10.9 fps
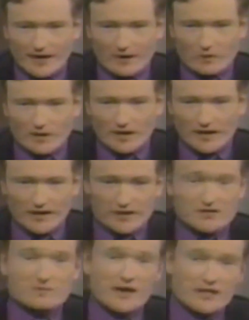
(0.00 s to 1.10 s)
Now, uh,
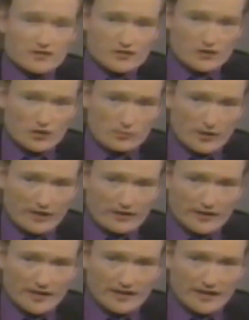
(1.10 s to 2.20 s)
here's a major scoop we hear
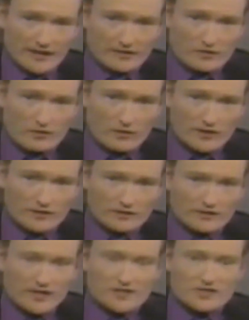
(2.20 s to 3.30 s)
at Late Night Scored.
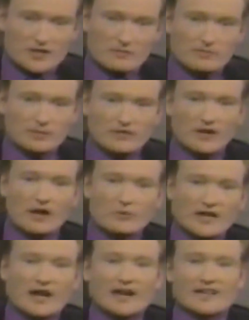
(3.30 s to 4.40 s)
Ladies and gentlemen, believe it or not,
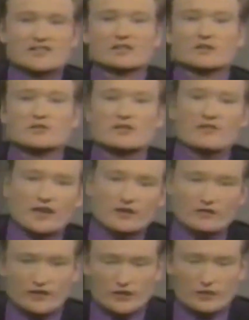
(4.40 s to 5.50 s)
we got an exclusive
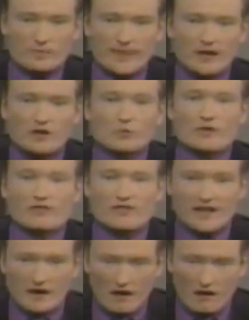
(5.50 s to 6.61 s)
interview with
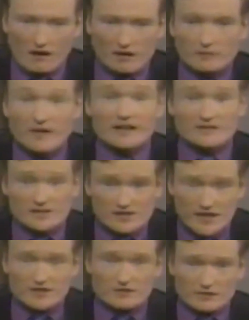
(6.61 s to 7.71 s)
the calm at the
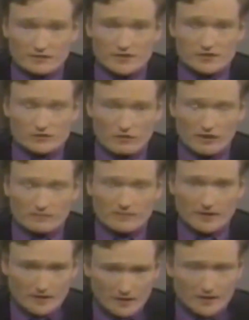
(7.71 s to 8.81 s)
center of the storm.
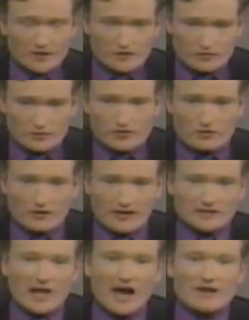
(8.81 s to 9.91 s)
True story,
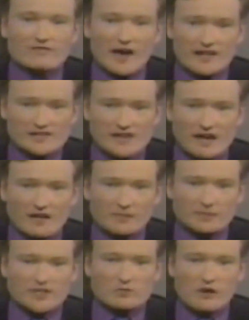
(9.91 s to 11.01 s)
live via
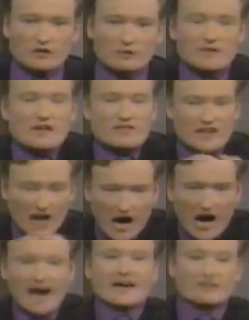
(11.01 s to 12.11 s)
satellite. Please welcome the
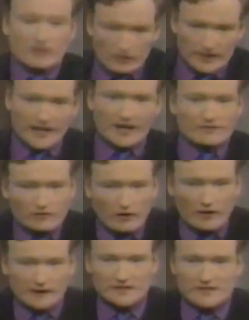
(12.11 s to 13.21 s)
eye of Hurricane Floyd.